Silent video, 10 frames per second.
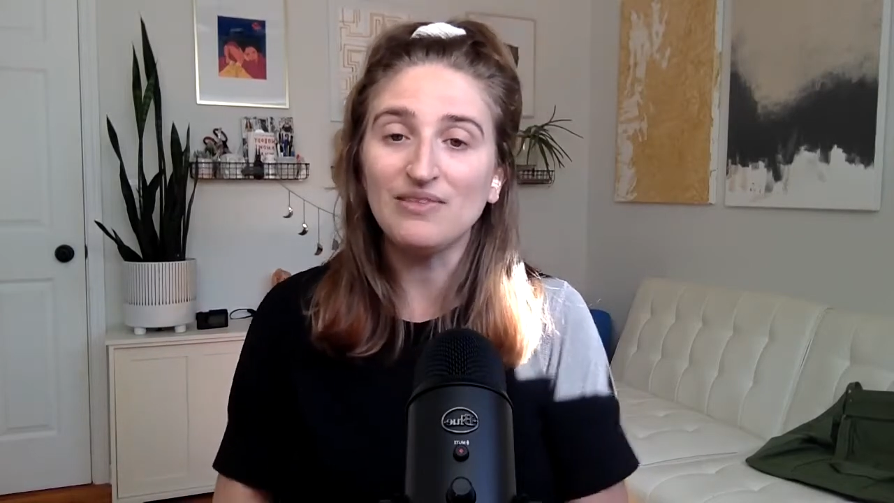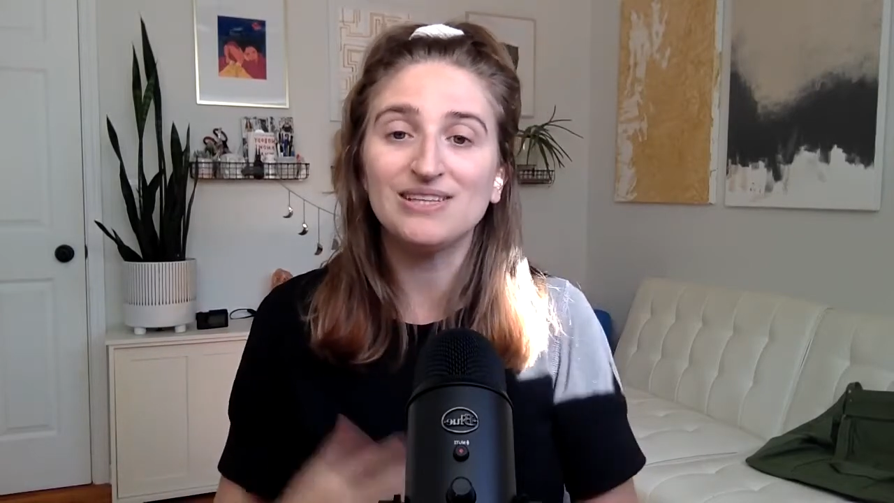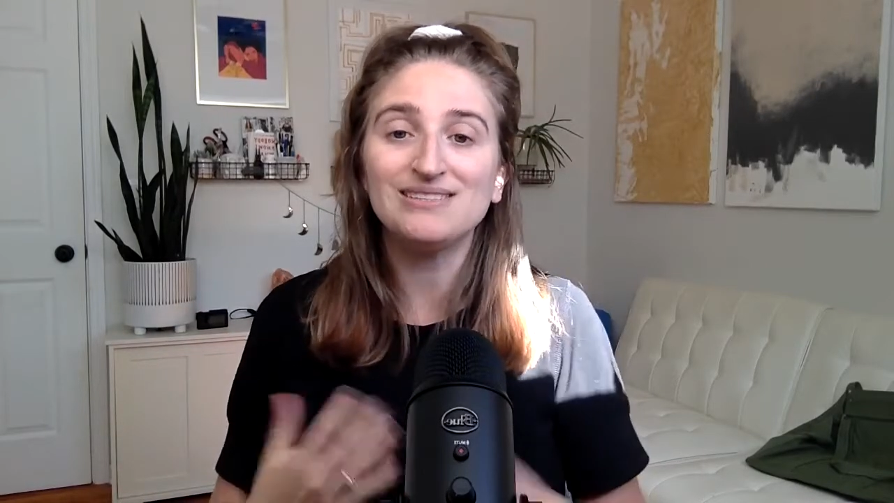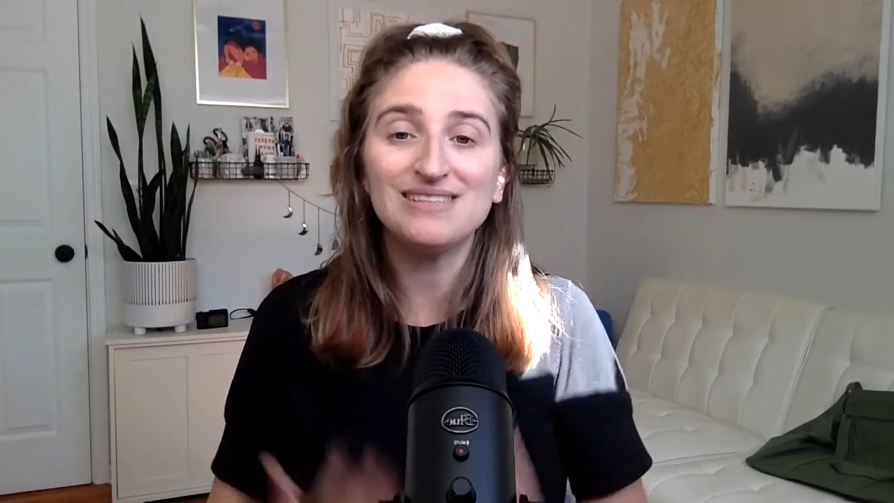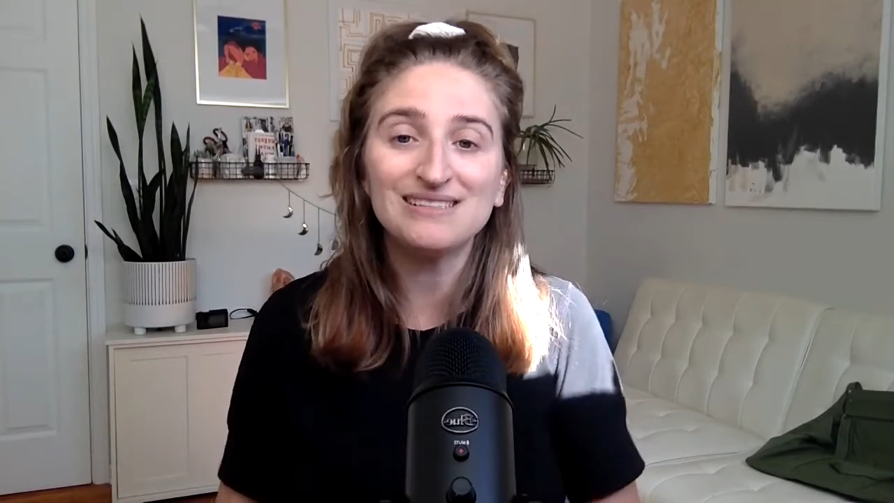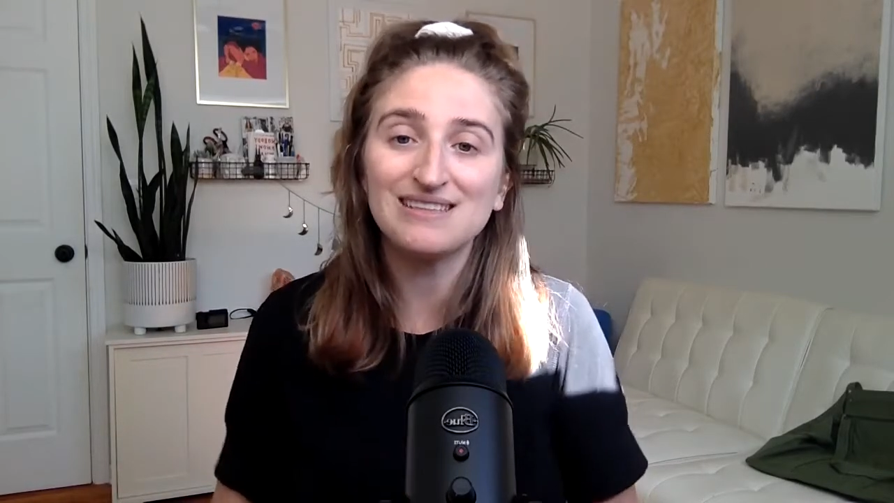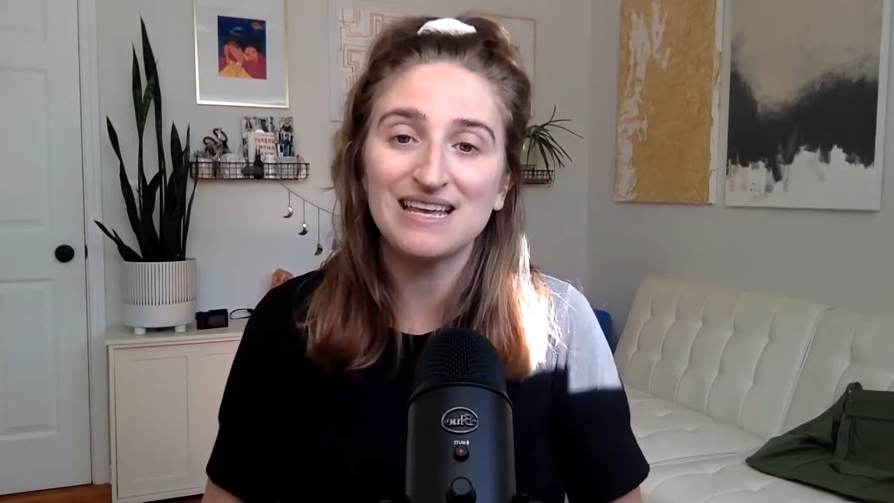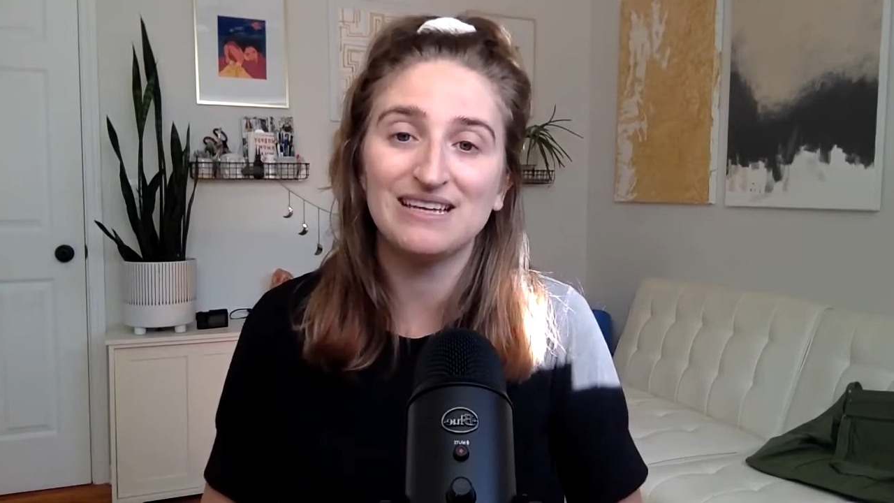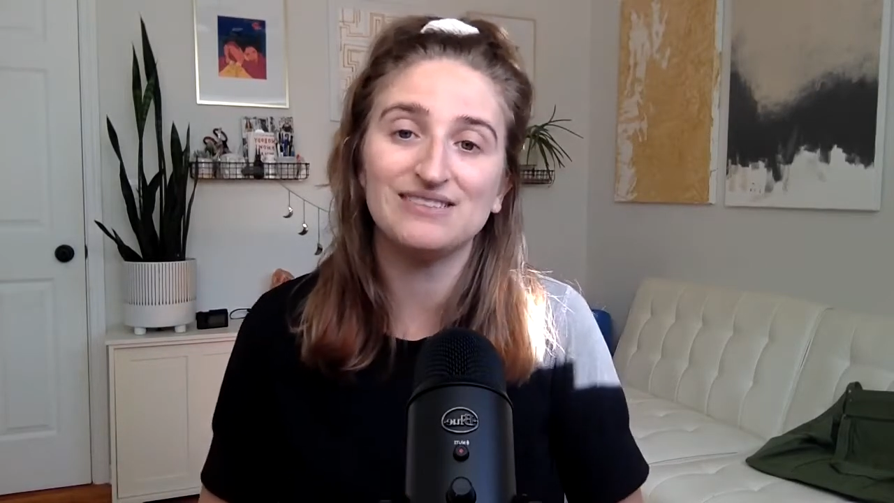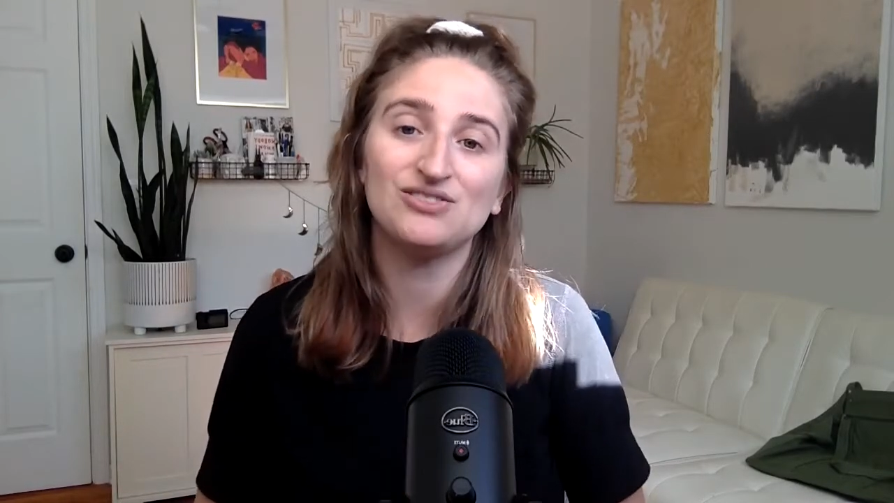The sixth
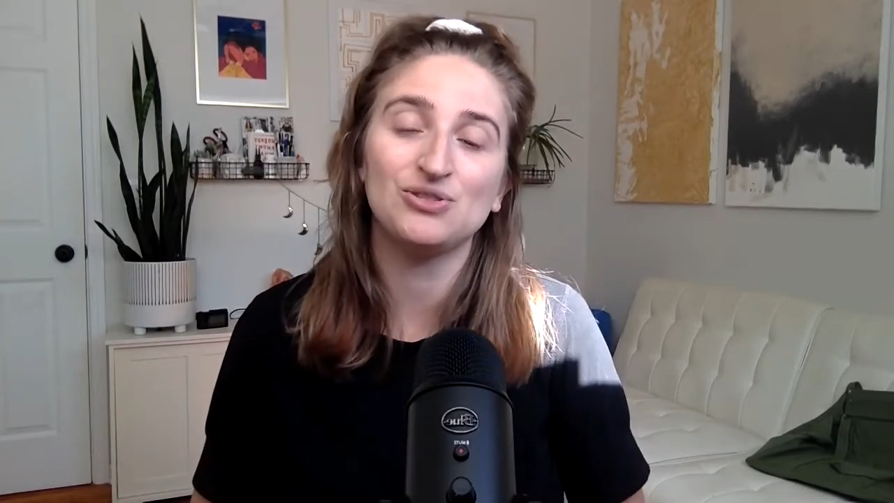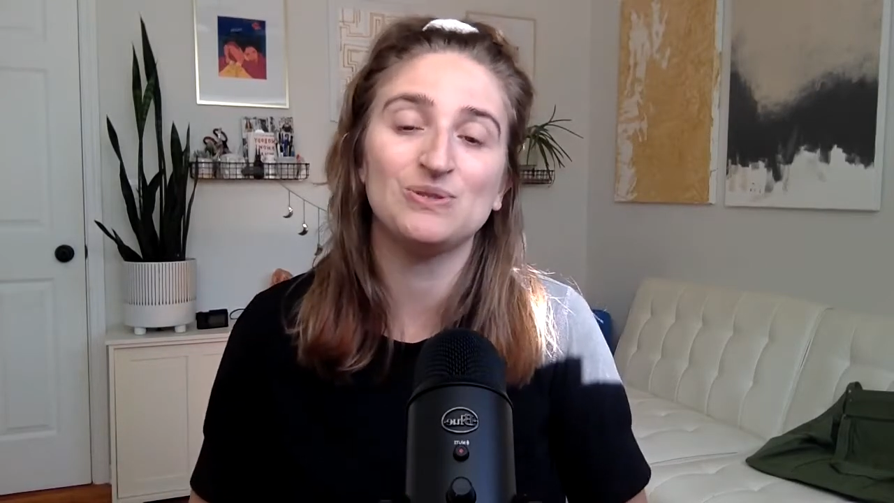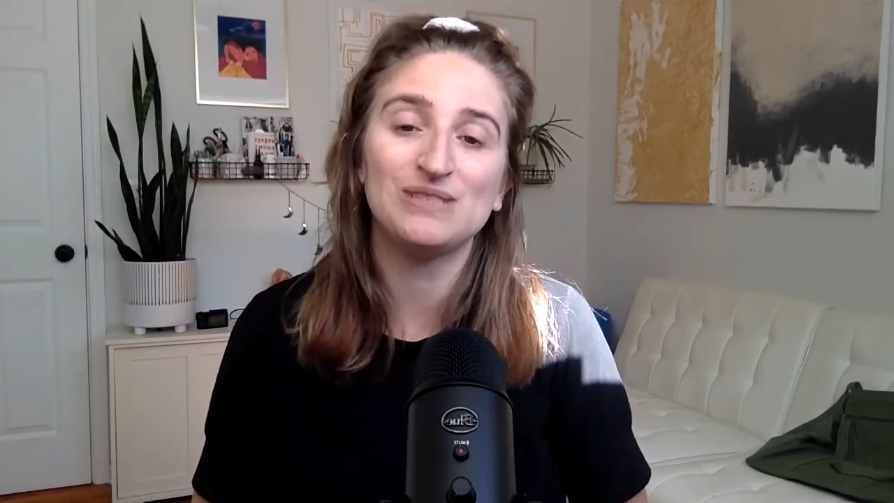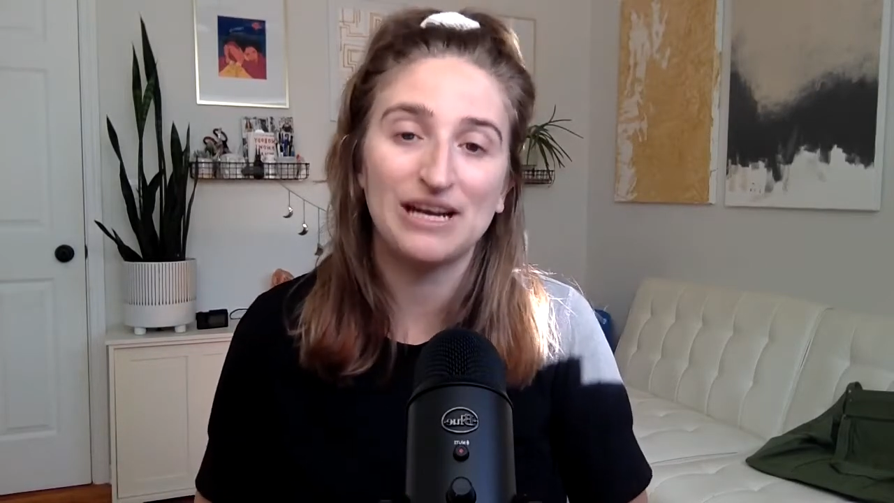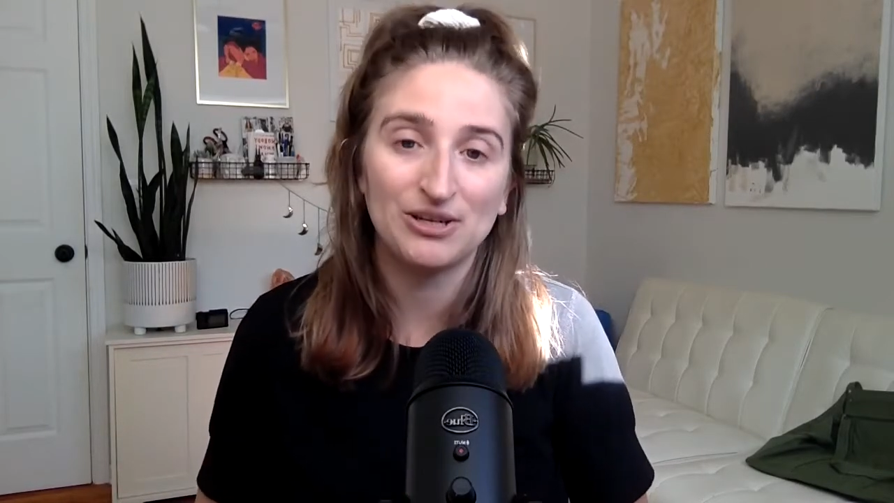thing is to set